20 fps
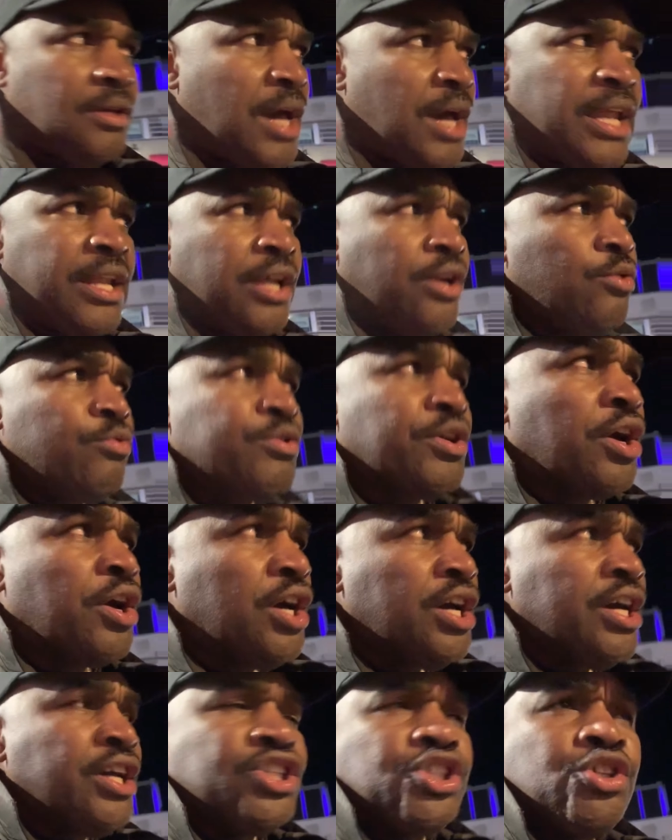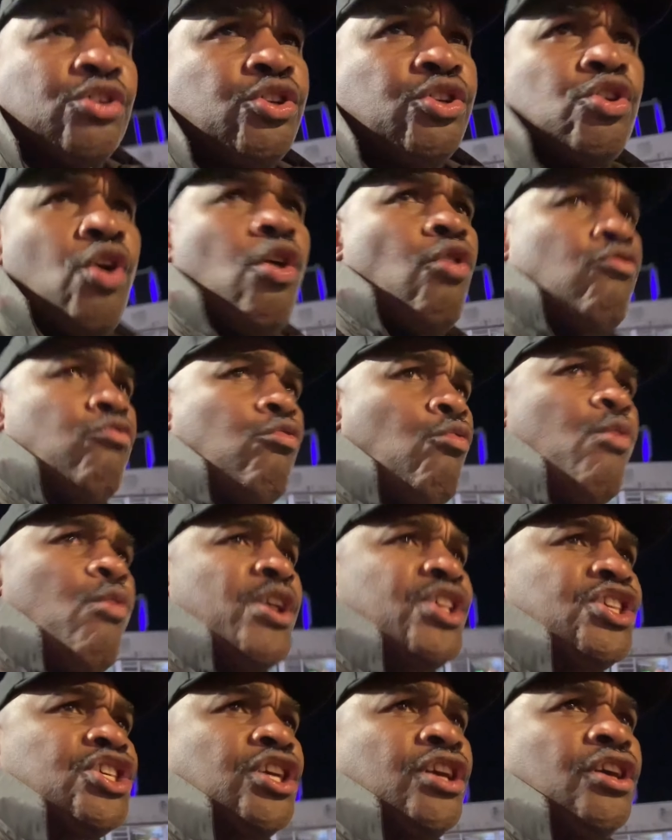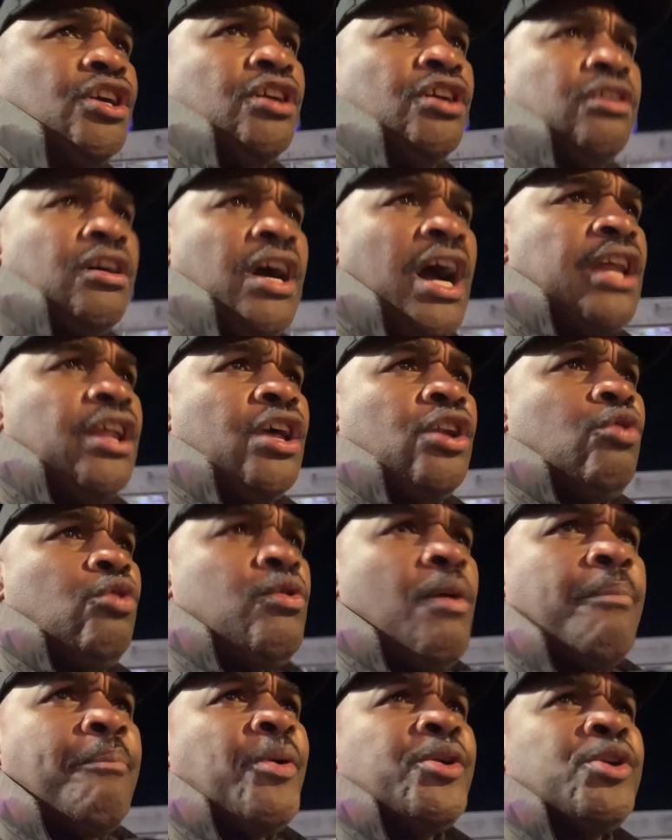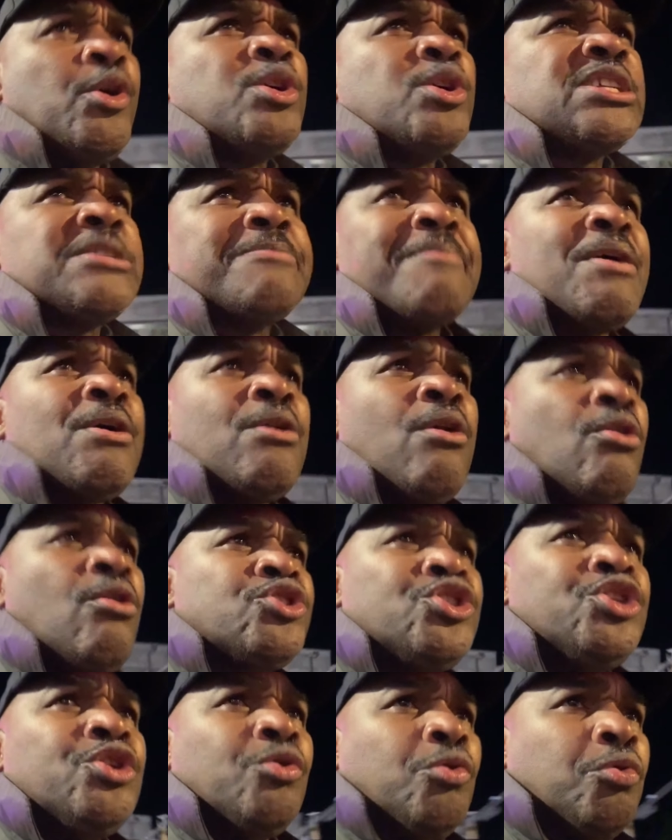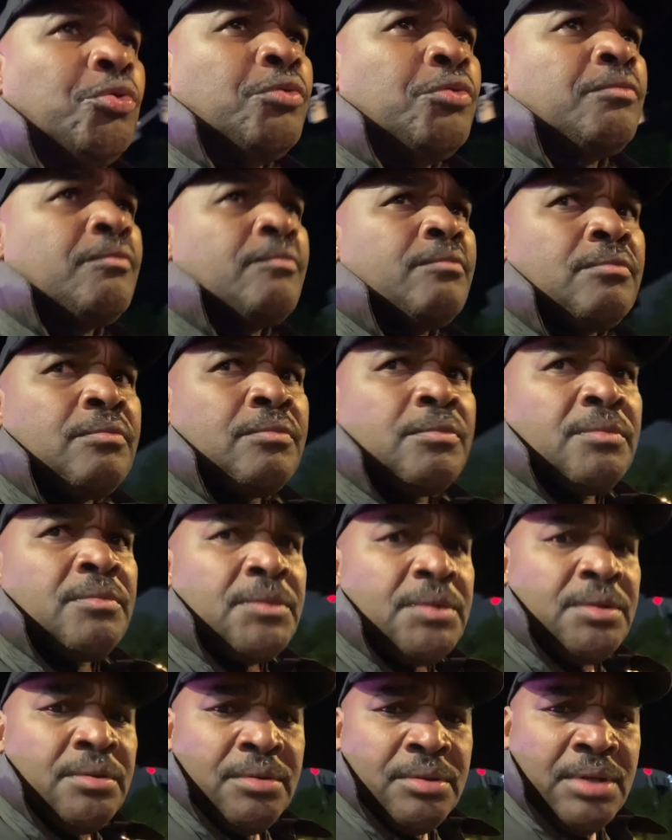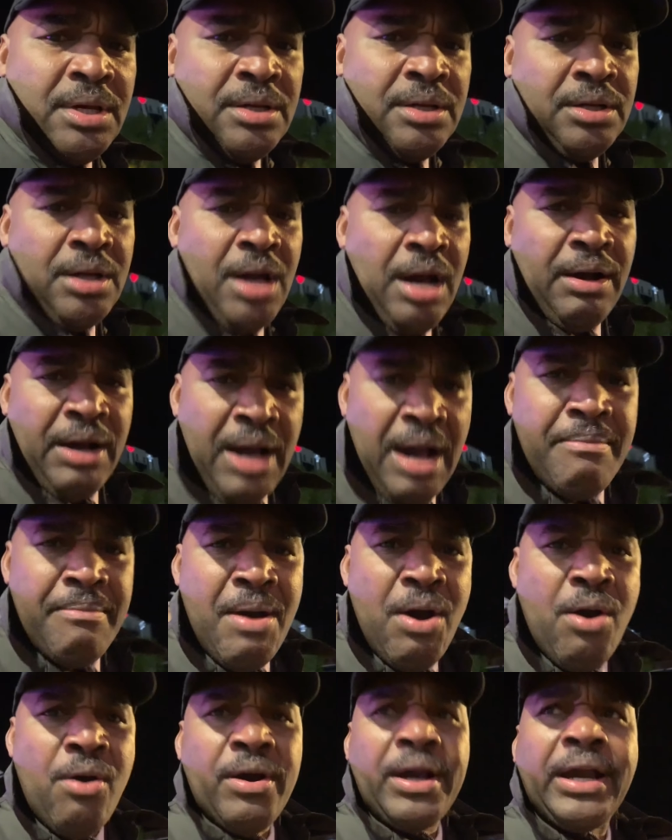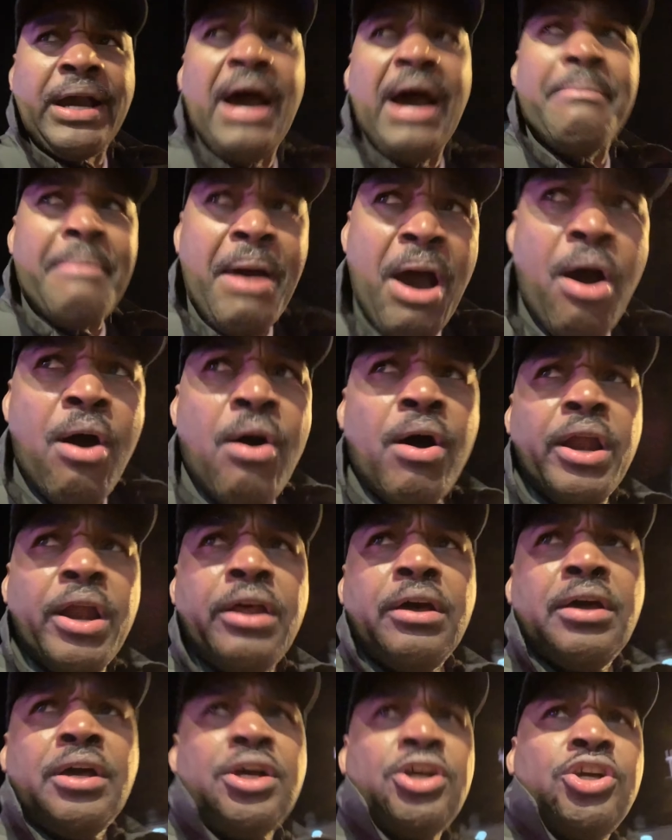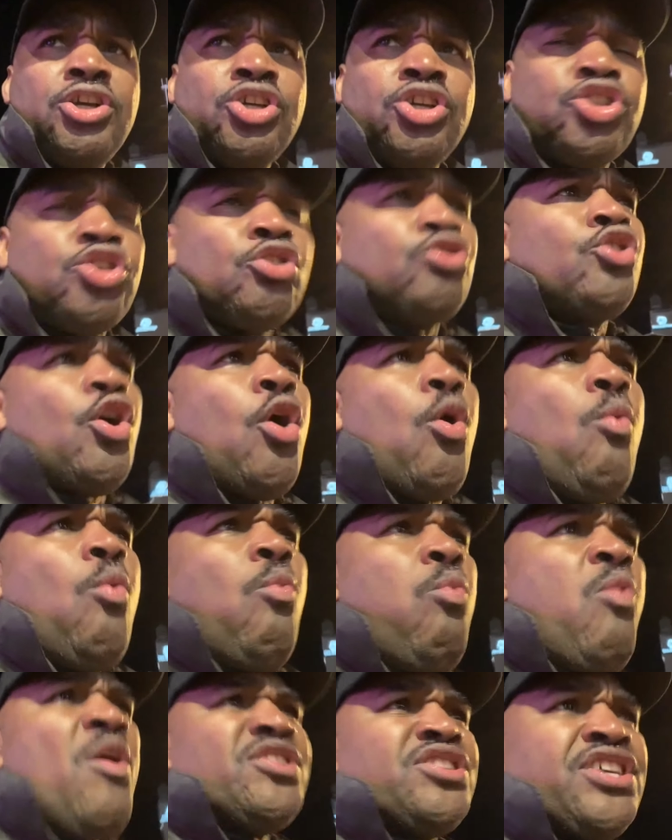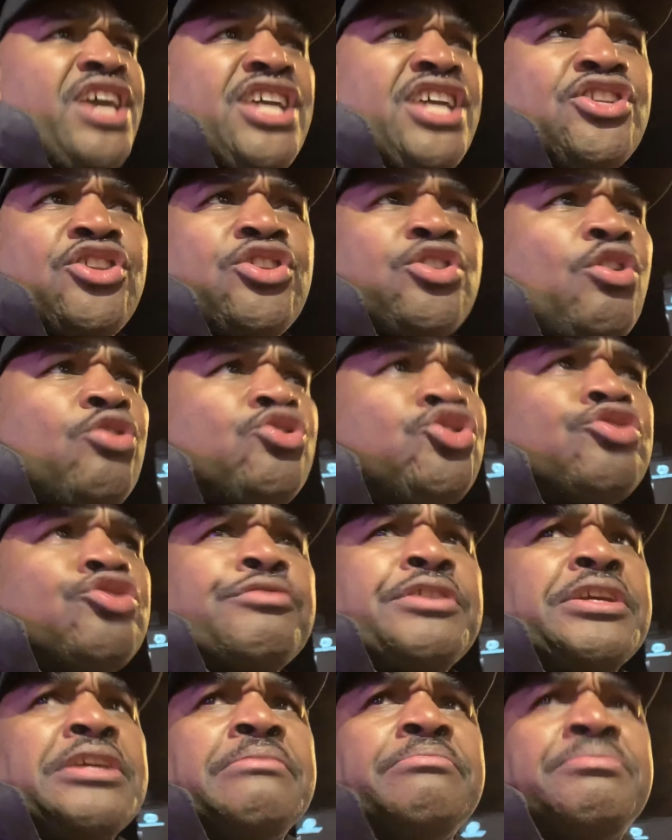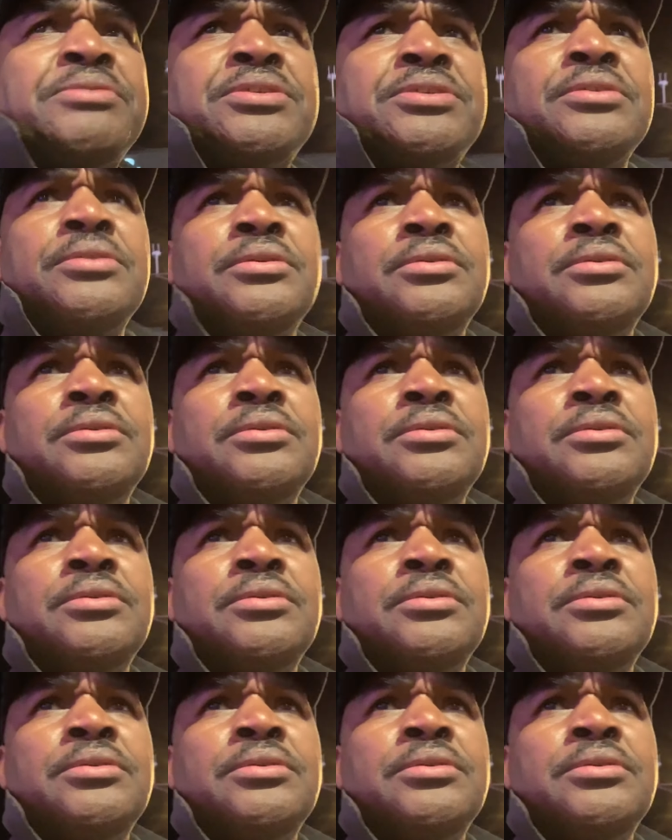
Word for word: hallelujah, should know which, hallelujah, put no spell on you. C come on, come on. Should know which into your dreams.